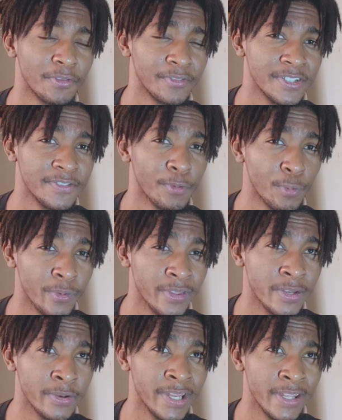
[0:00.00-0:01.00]
of his
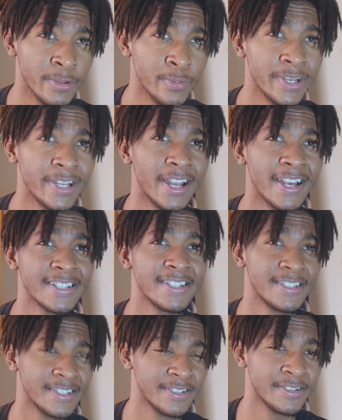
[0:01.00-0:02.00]
4-3-3 last
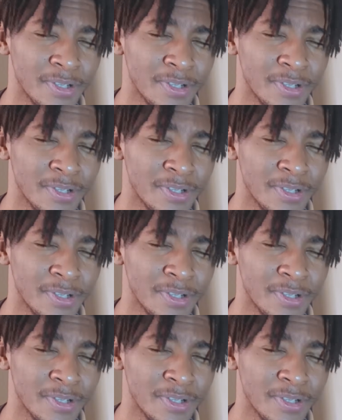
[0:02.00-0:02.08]
season,